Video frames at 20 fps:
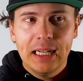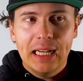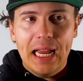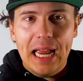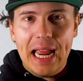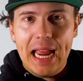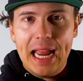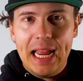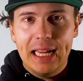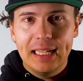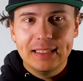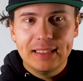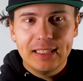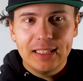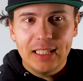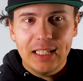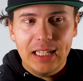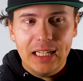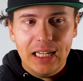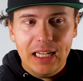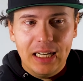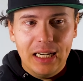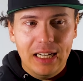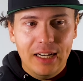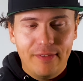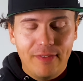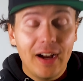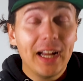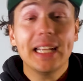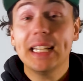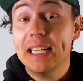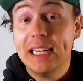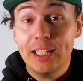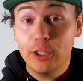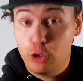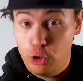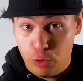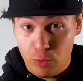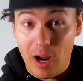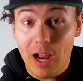And if I can hit
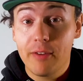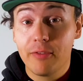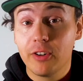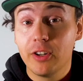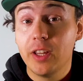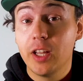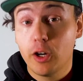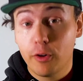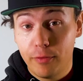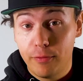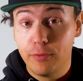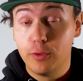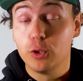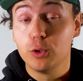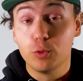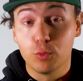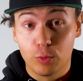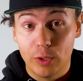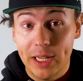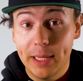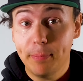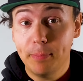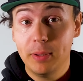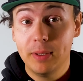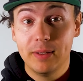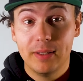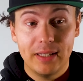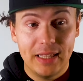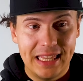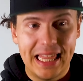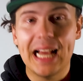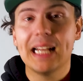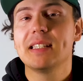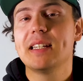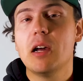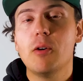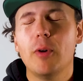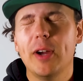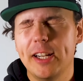driver there full rip, that's how I